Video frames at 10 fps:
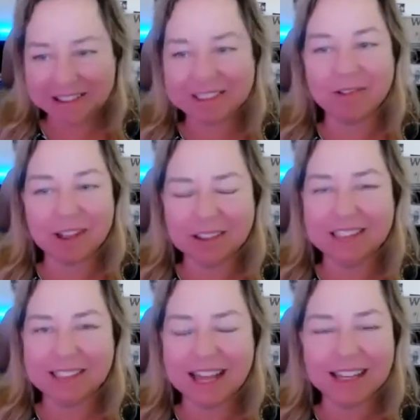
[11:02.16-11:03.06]
So
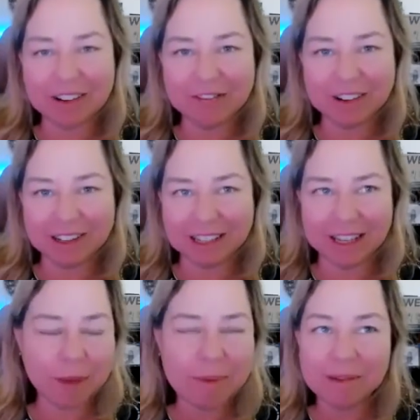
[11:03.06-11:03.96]
they definitely,
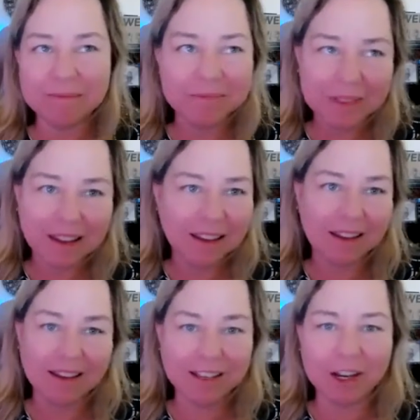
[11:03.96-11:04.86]
I mean,
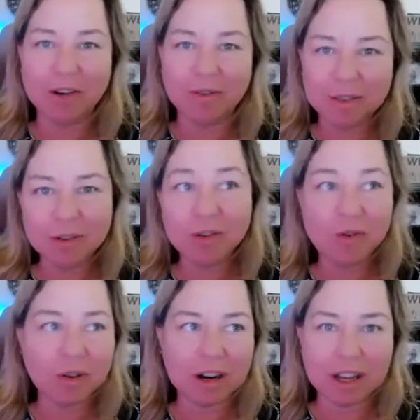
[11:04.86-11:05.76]
New
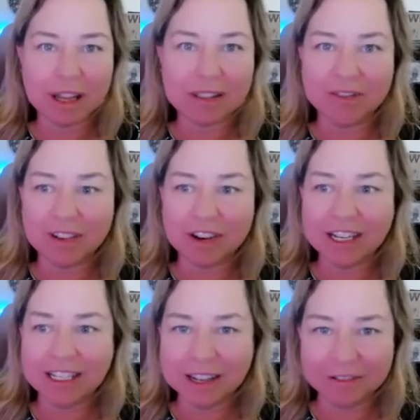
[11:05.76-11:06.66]
York has a very
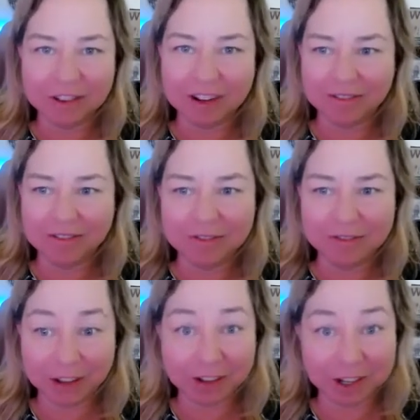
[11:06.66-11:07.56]
different
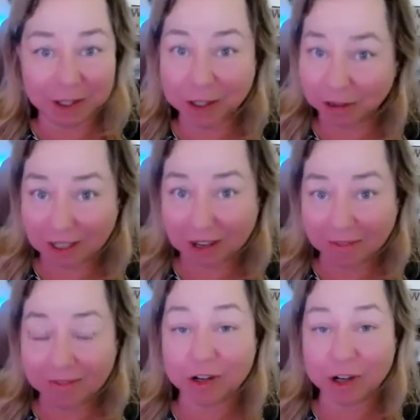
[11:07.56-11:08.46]
feel than Tucson
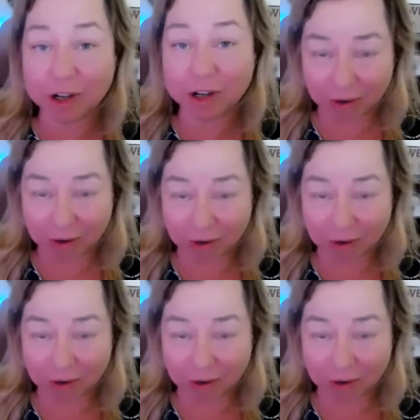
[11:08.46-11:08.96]
for sure.